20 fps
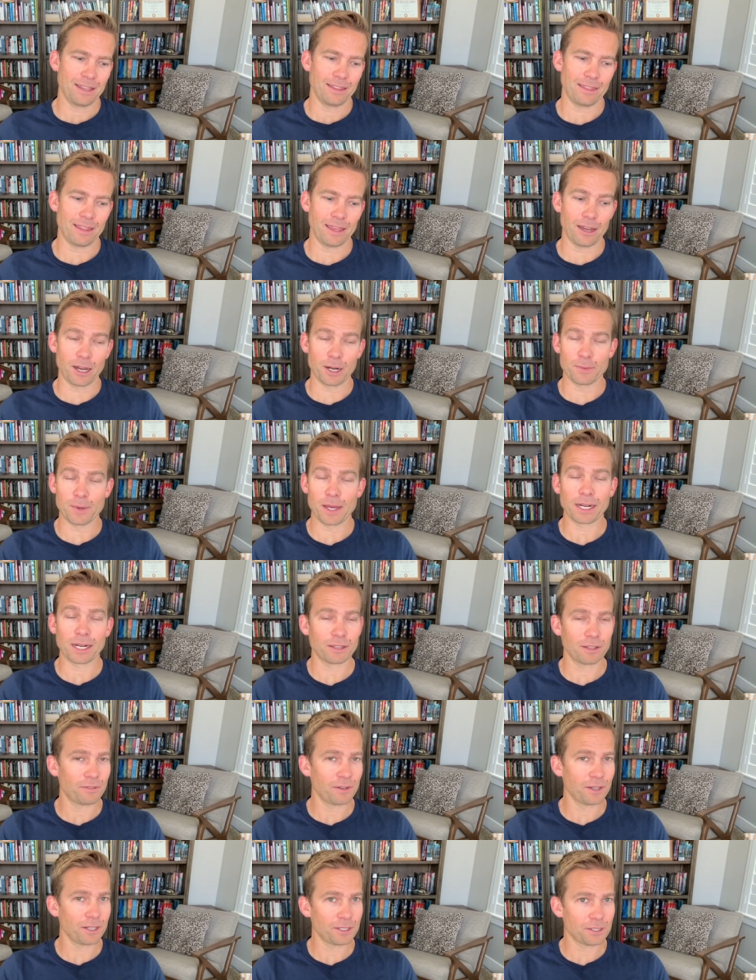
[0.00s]
They automatically
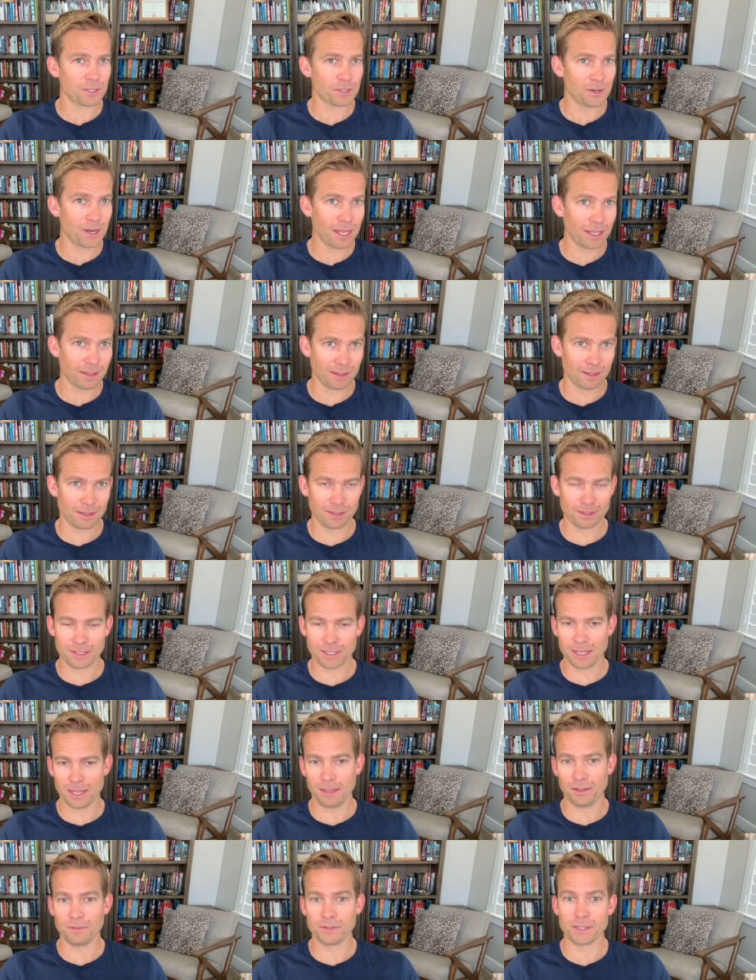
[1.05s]
fail strength
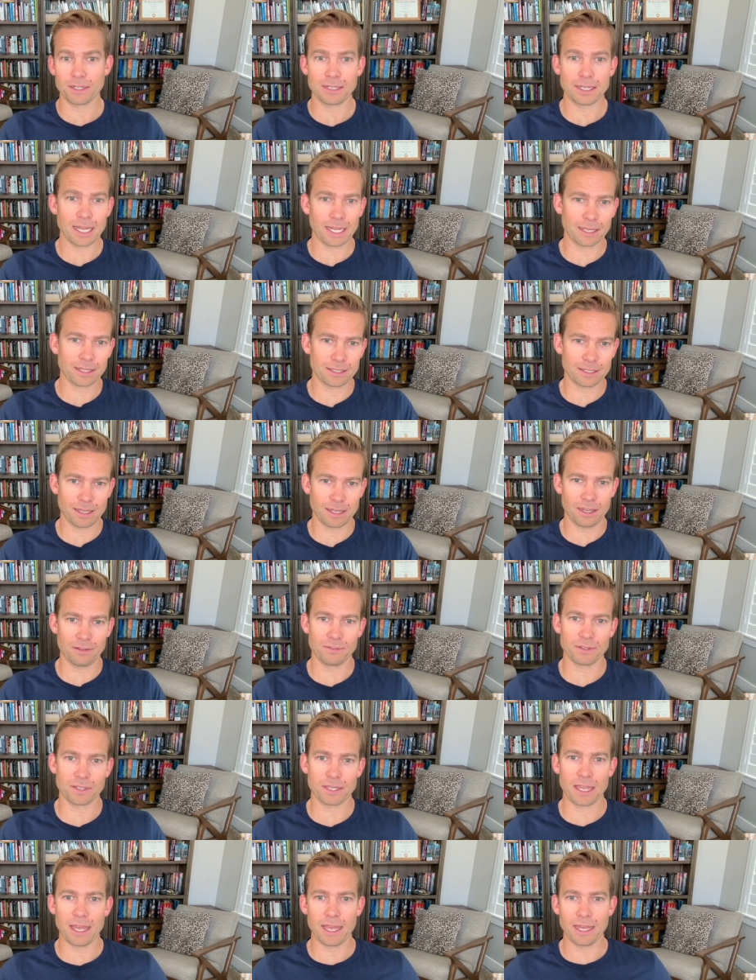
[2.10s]
saves, dex
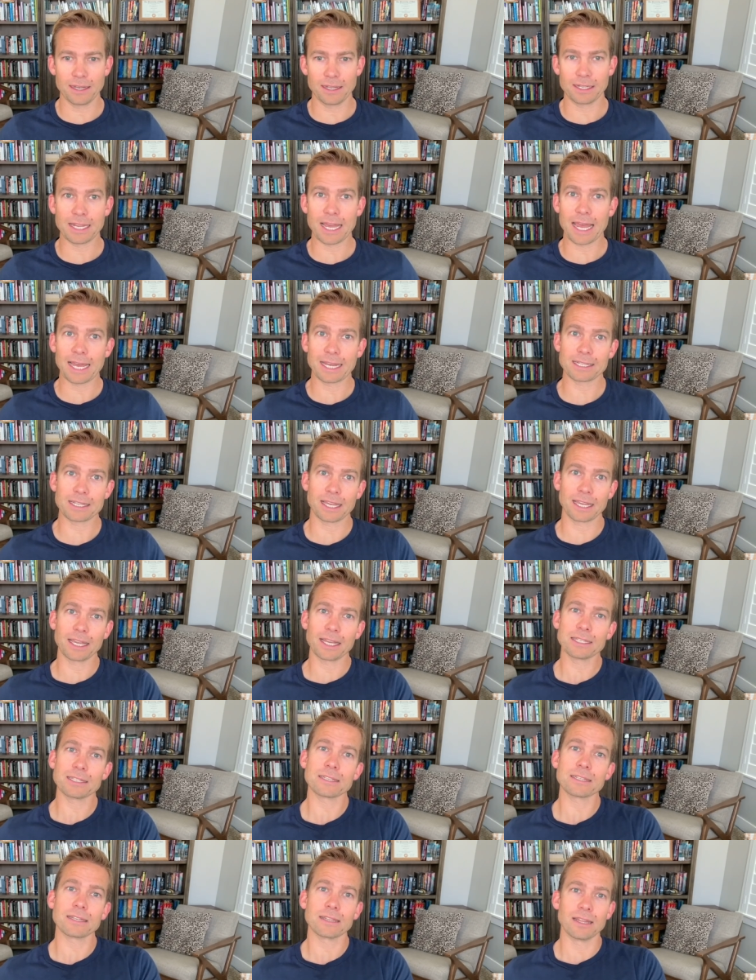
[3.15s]
saves, and attacks
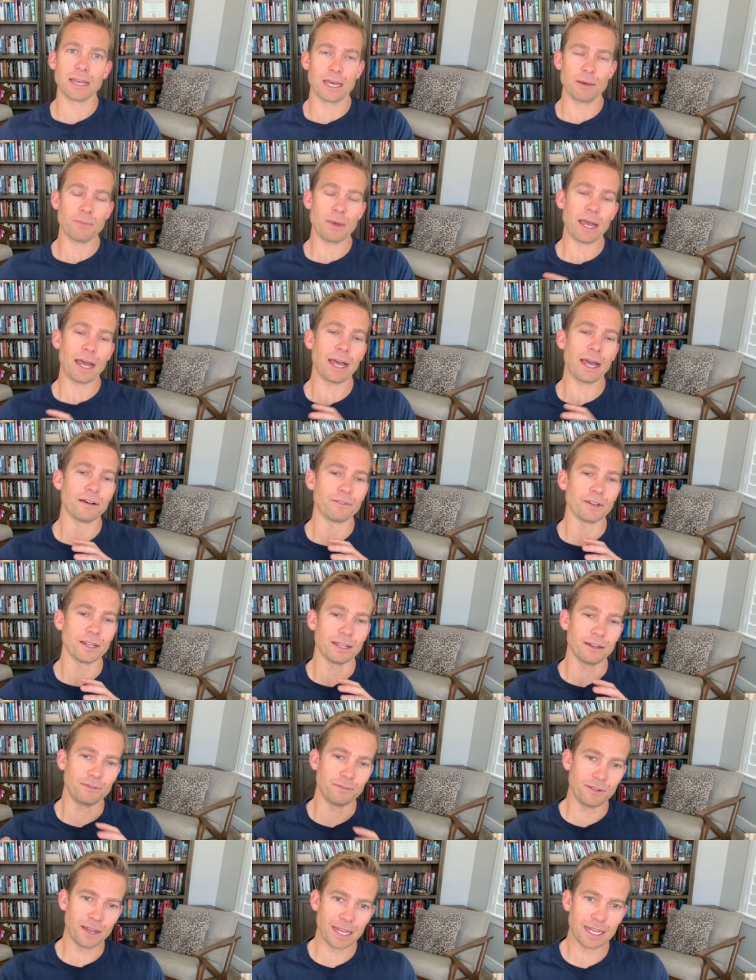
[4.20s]
against them have
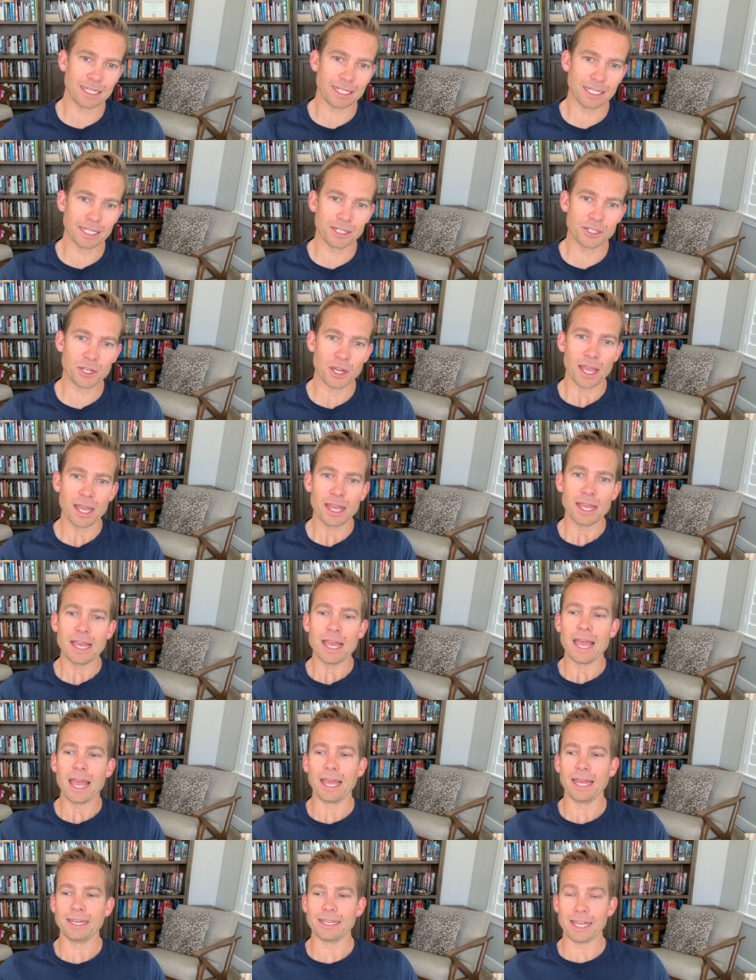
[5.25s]
advantage,
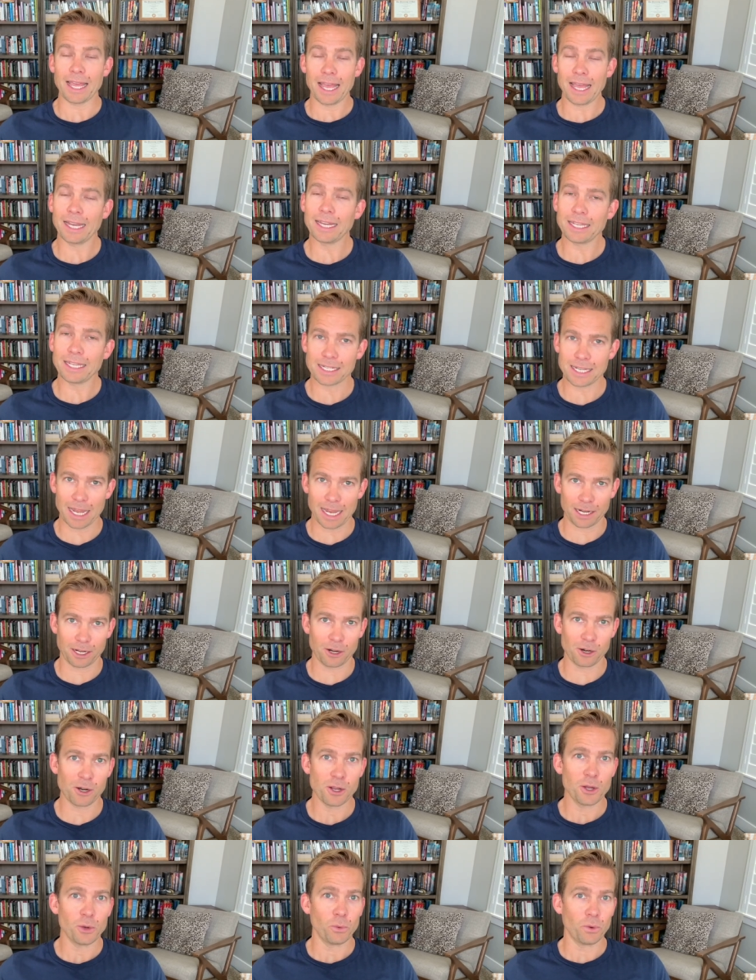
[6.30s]
and any
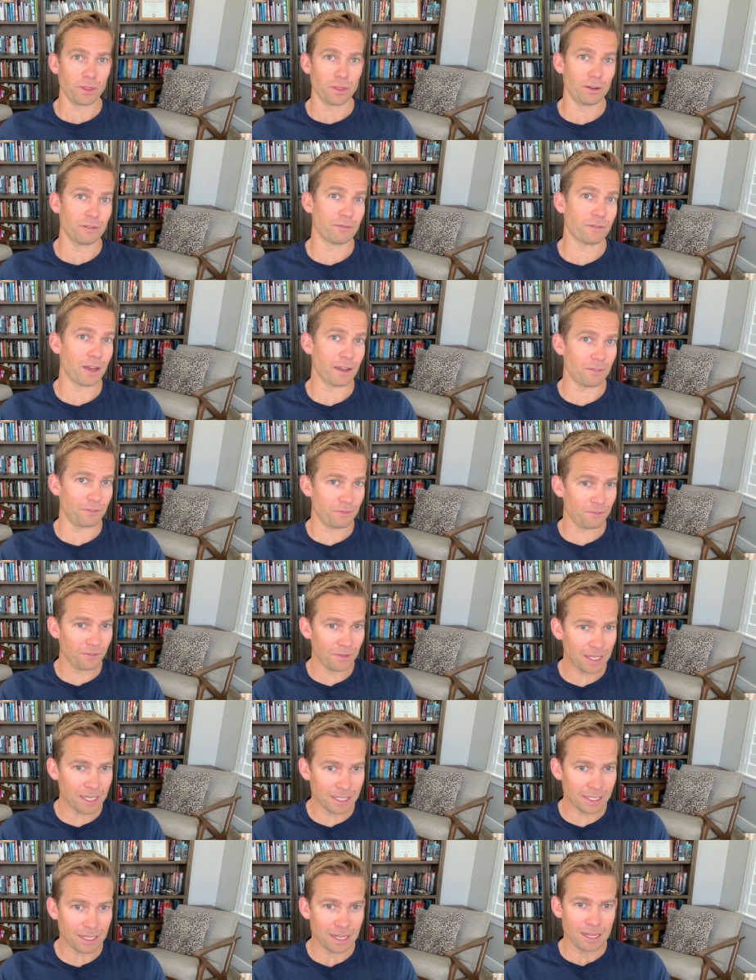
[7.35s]
attacker within 5
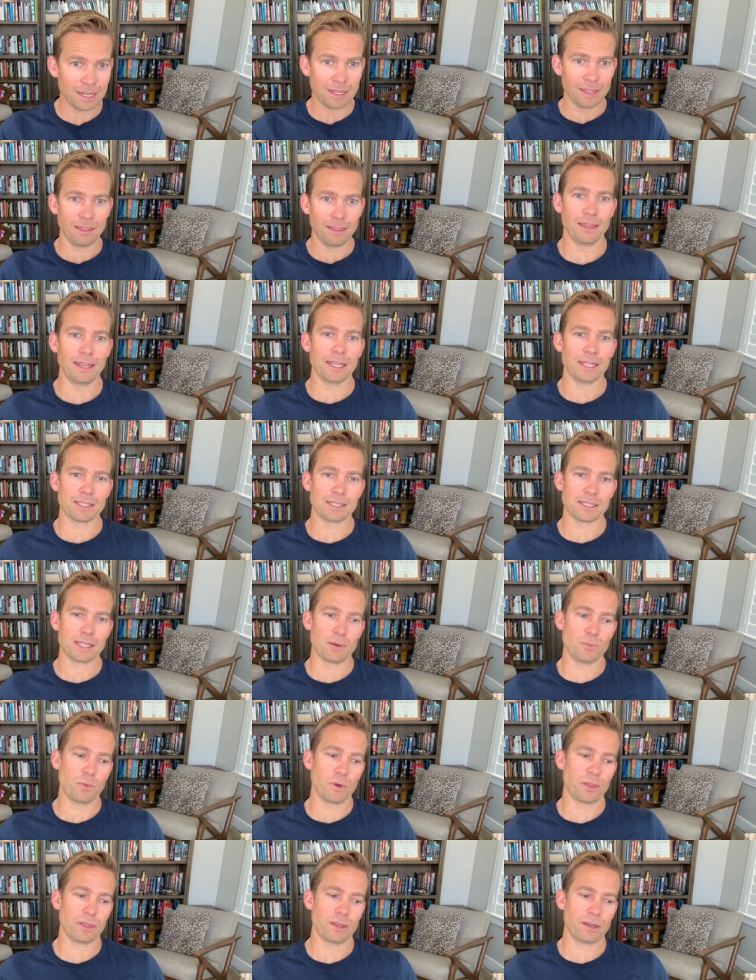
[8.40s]
feet that hits
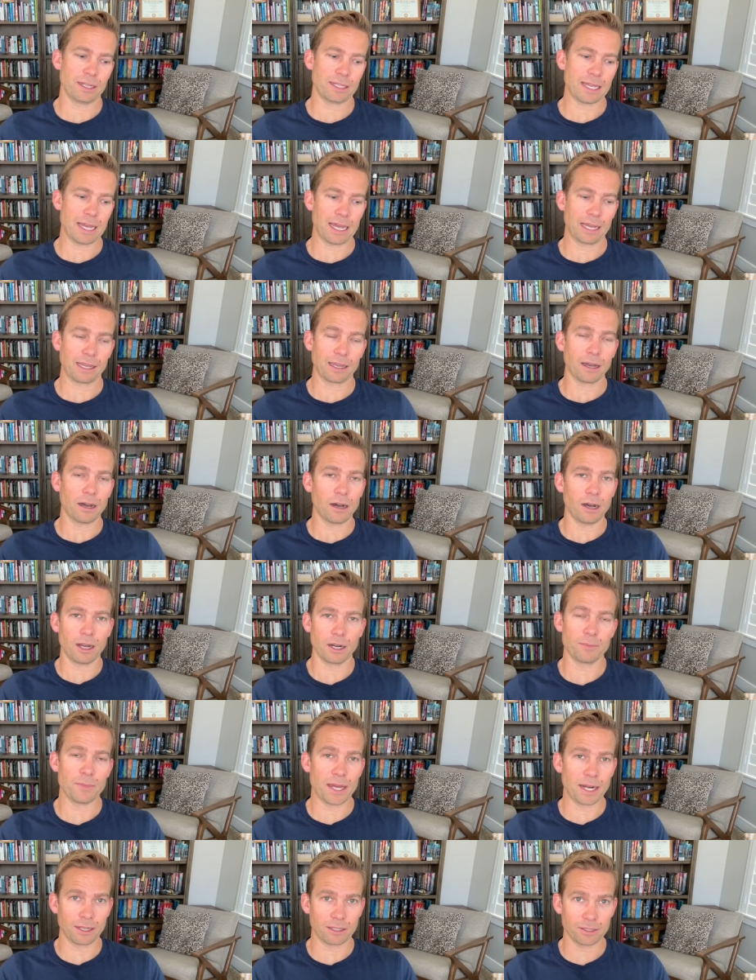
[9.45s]
them with an attack
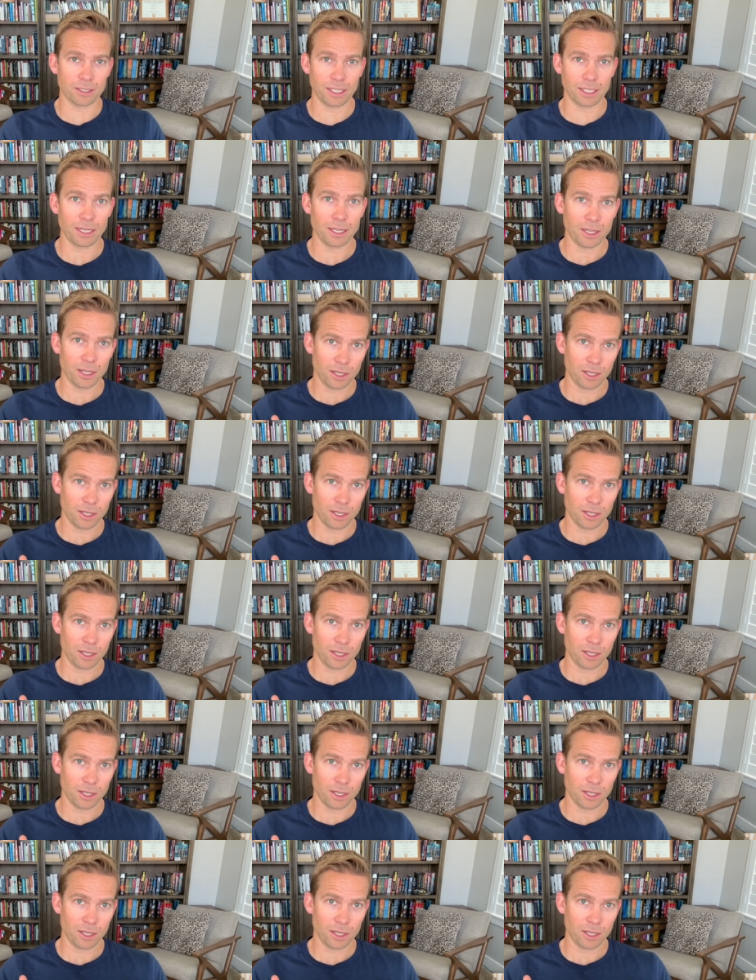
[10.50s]
automatically.